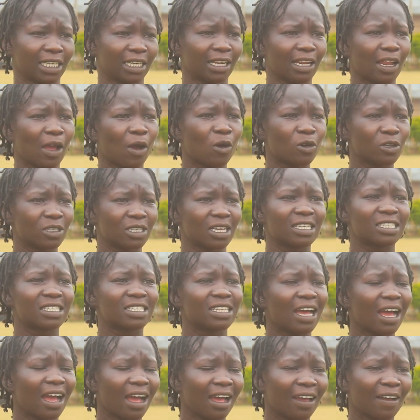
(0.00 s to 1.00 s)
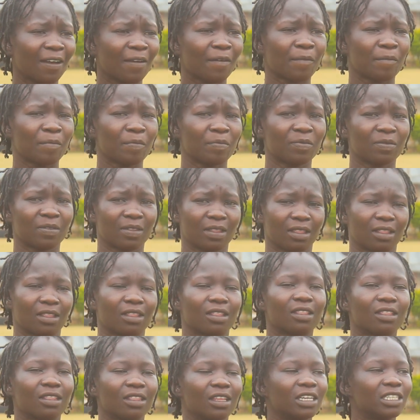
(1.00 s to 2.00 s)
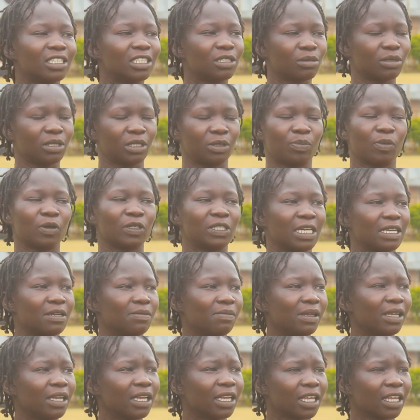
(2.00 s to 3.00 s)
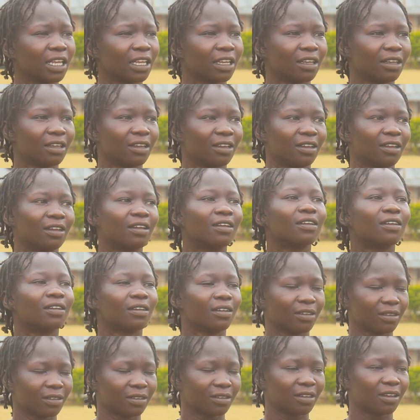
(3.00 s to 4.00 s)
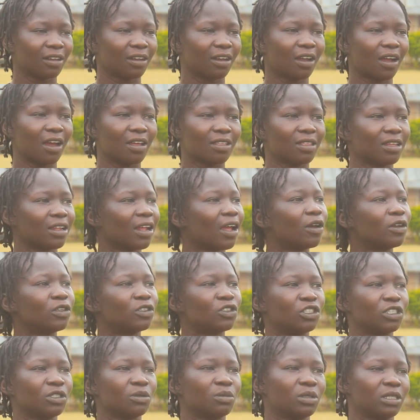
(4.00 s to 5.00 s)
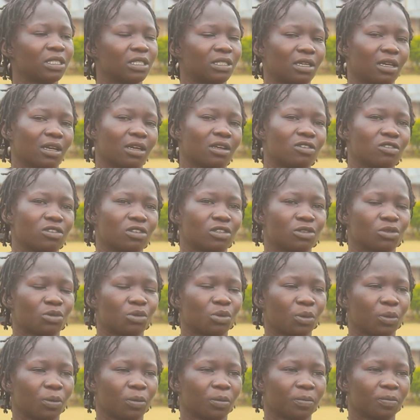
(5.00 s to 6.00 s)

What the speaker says: and I was a star. Then Chibuli spotted me. And then I went to Chibuli secondary school